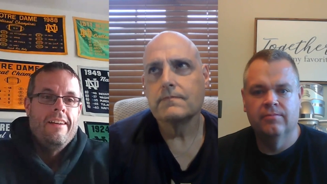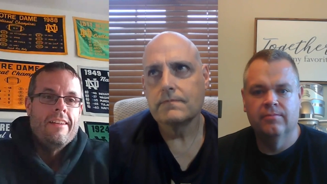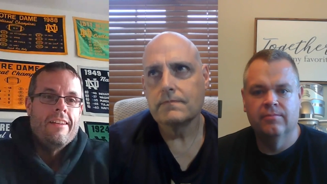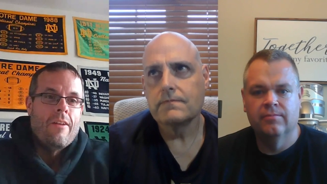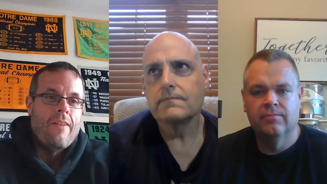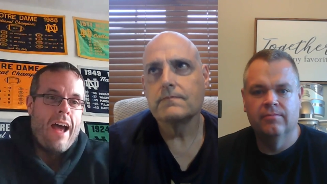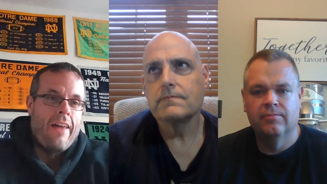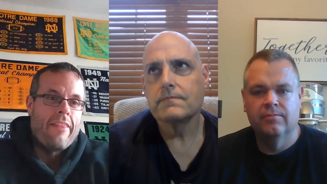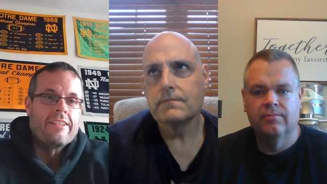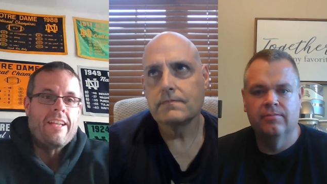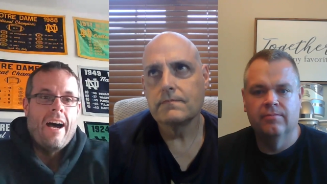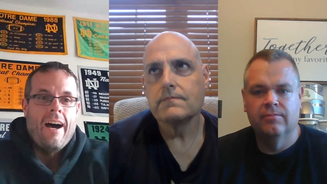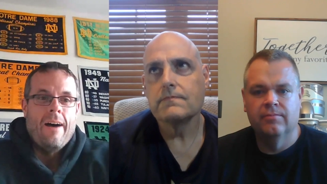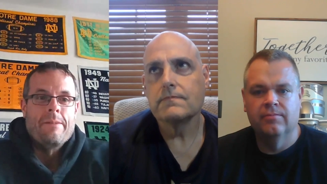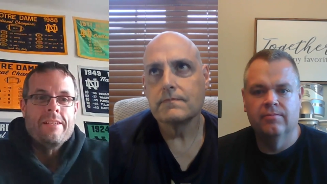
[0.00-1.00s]
Speaker 1: you know, now that
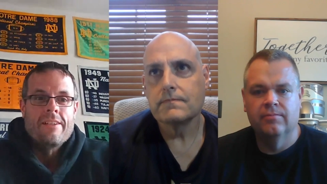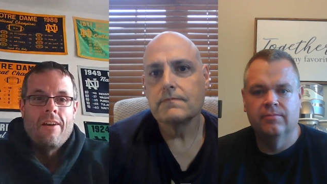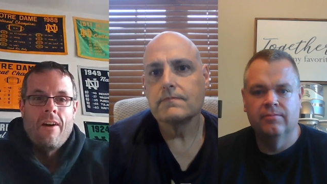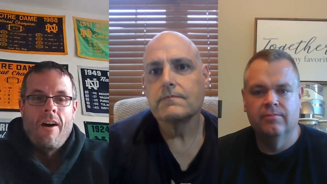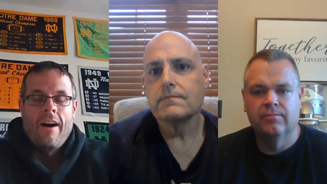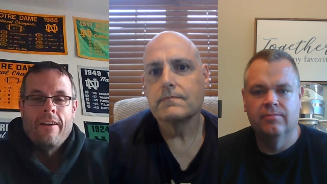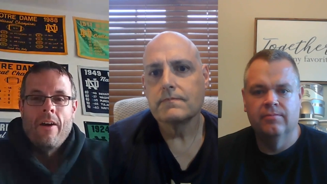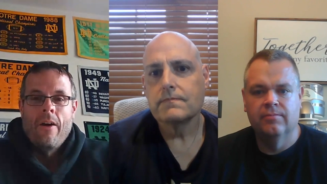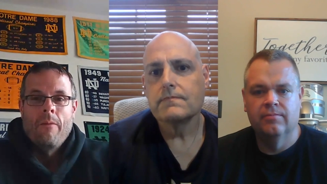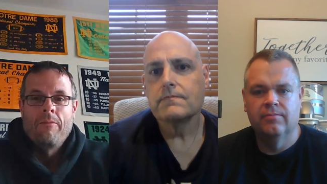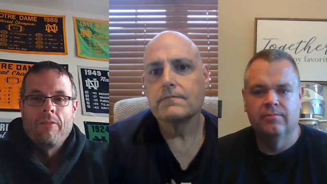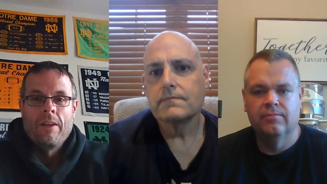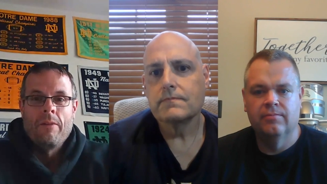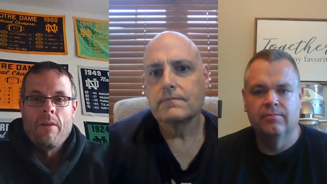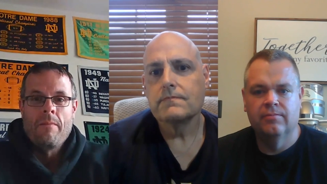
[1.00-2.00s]
Tommy's gone,
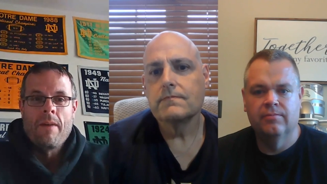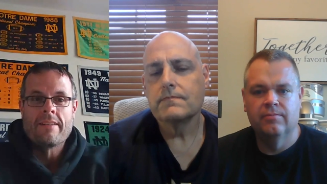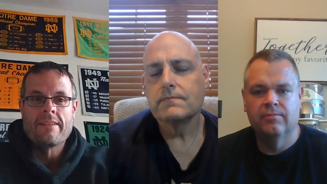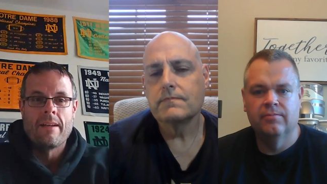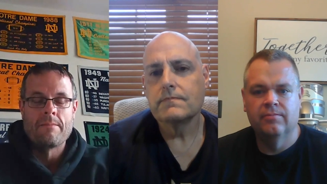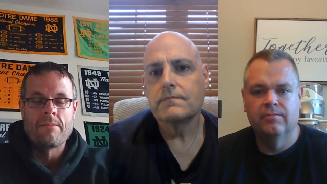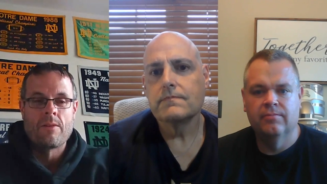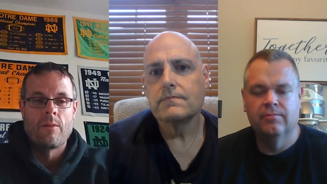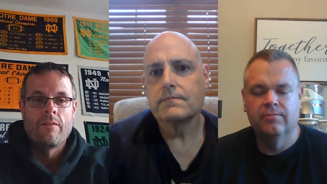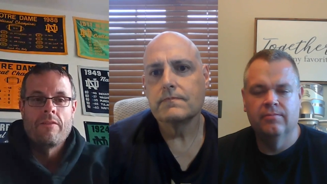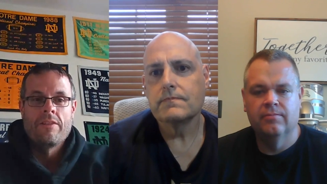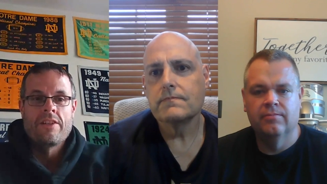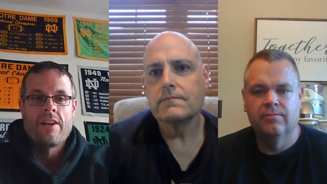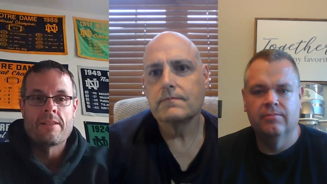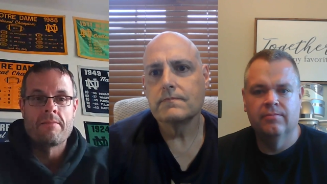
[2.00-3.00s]
hopefully we make some sort of
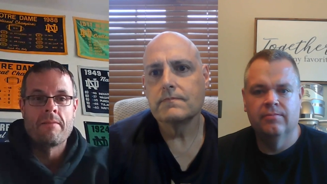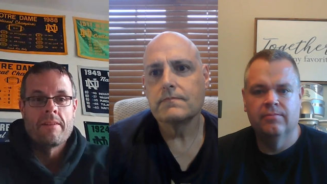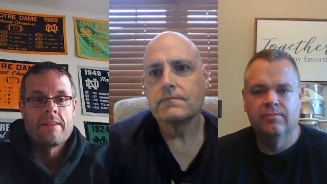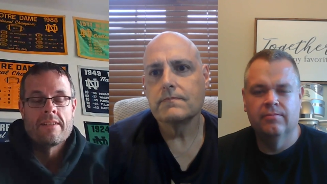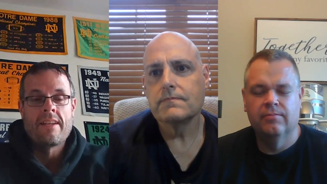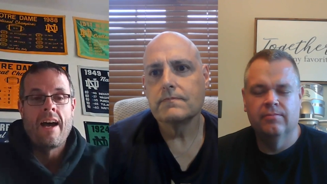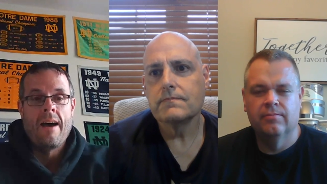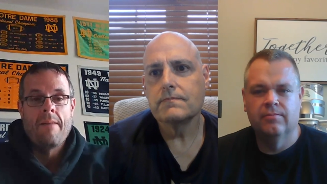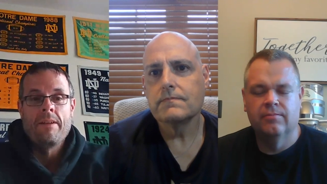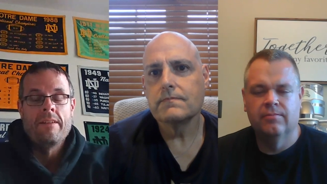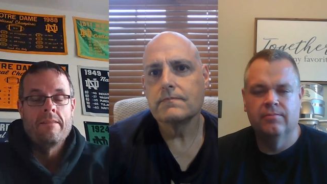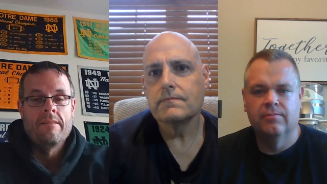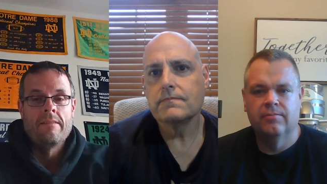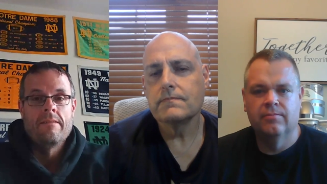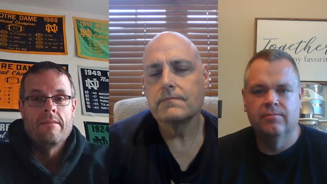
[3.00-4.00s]
adjustment because
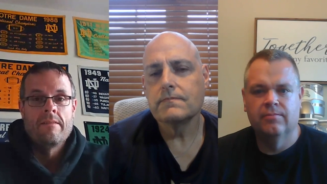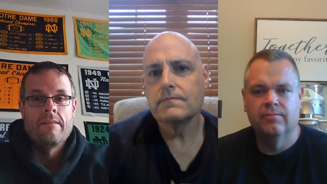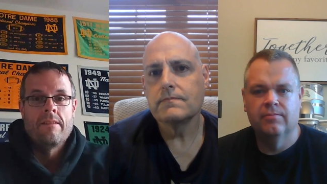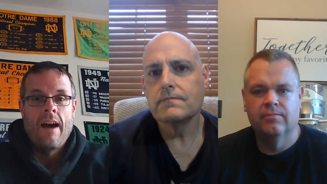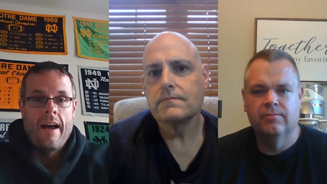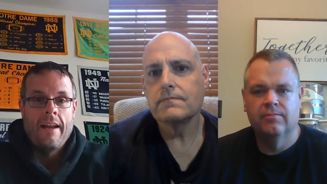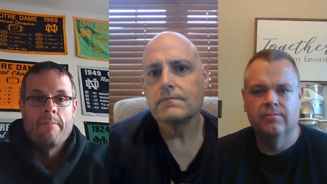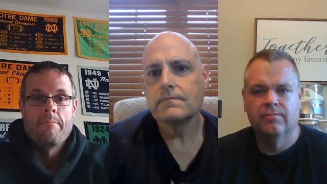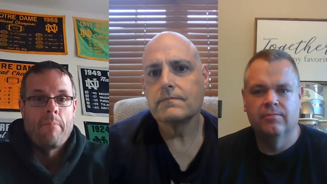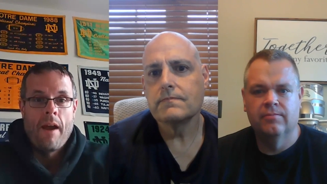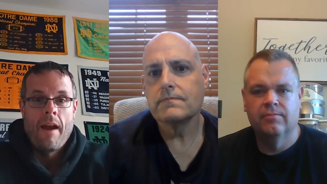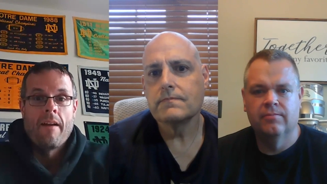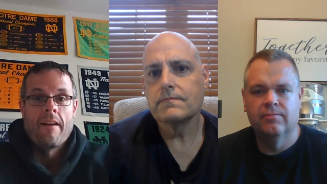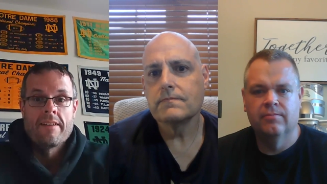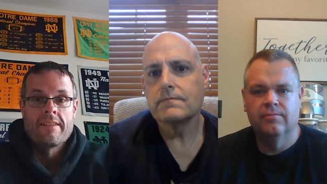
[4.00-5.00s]
Tommy got
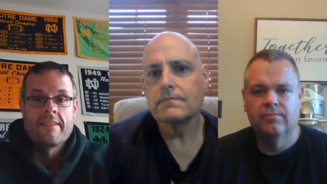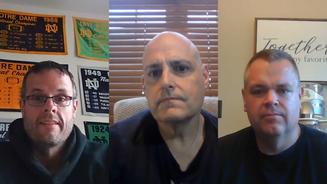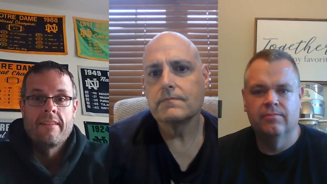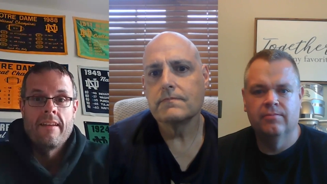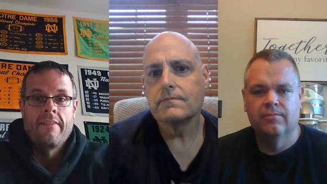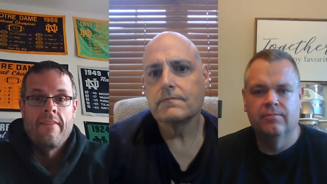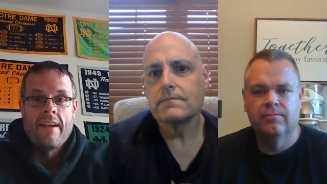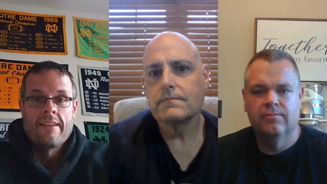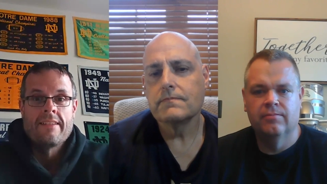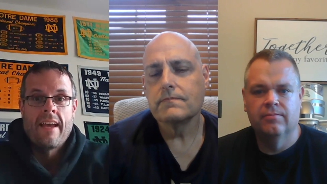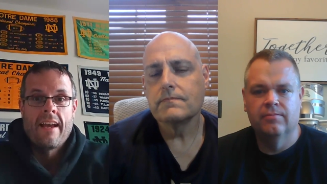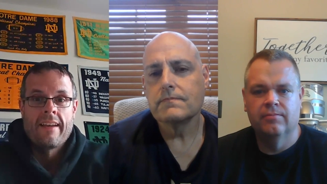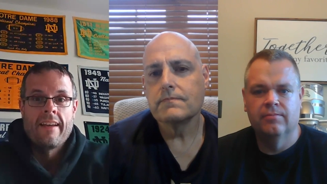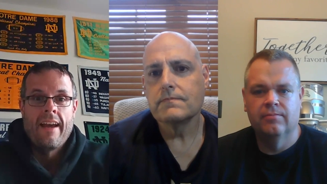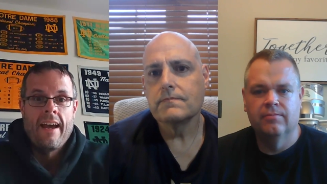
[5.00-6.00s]
embarrassed in that
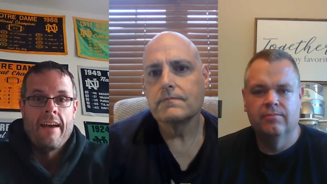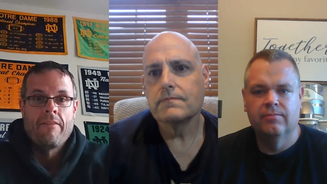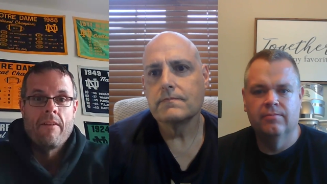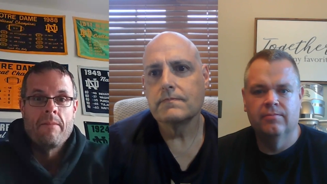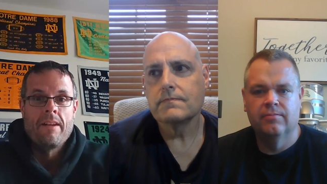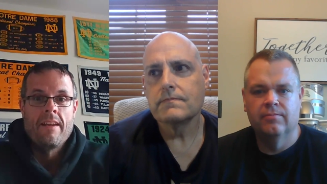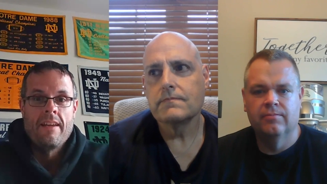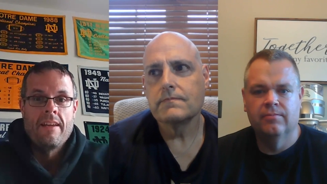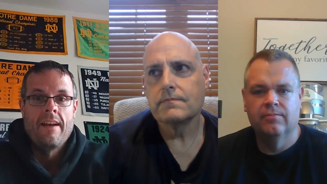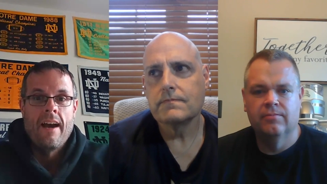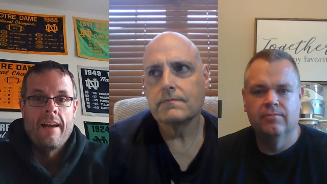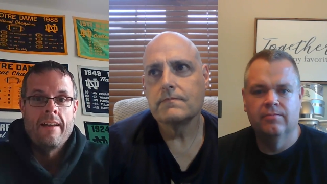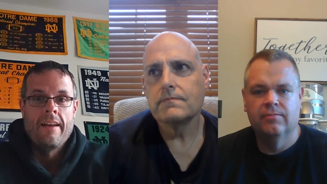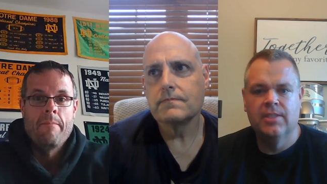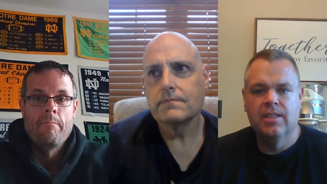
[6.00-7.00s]
second half. I mean, he
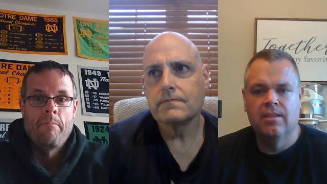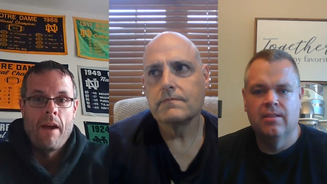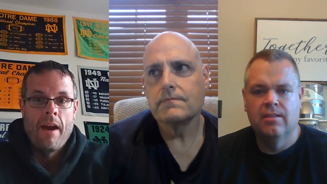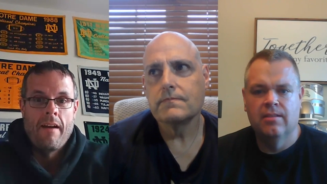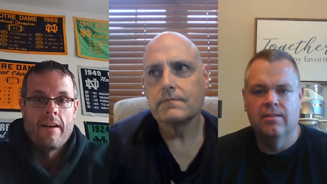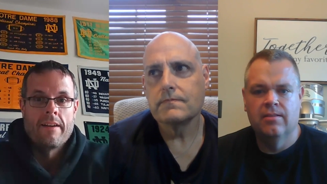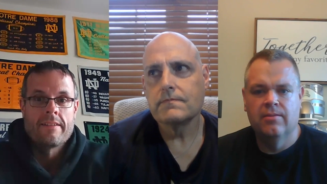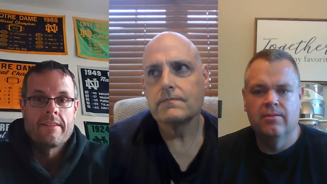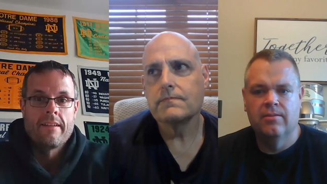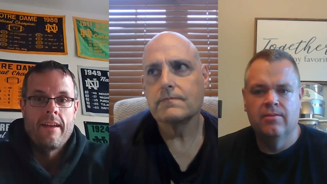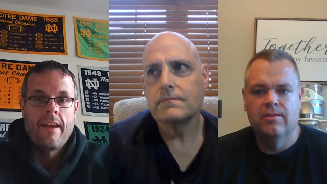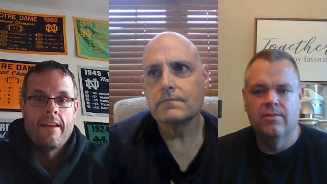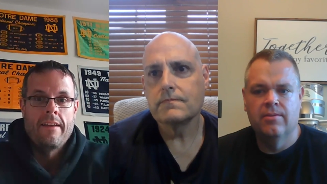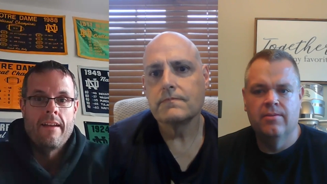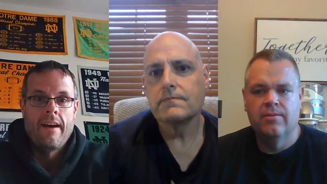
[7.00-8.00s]
got embarrassed,
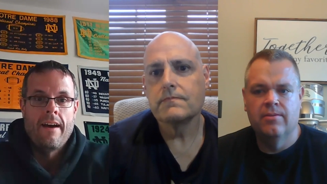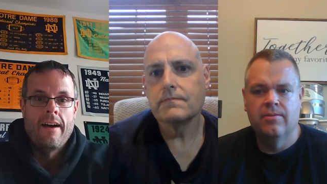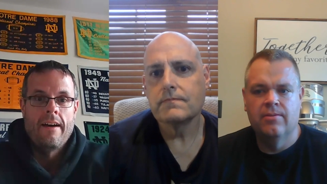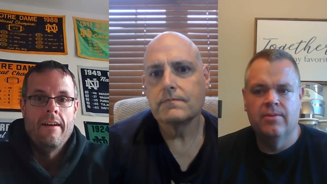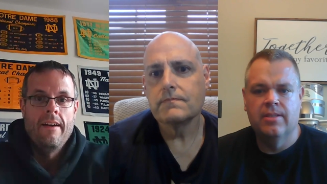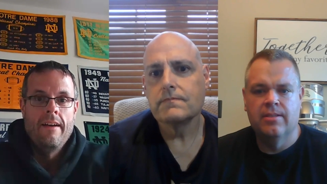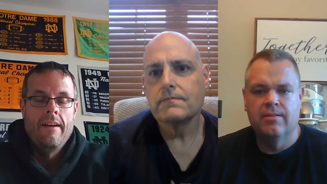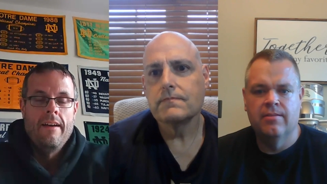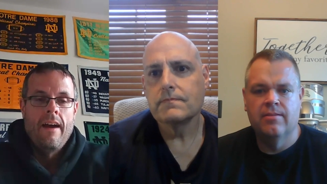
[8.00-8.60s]
and uh, well,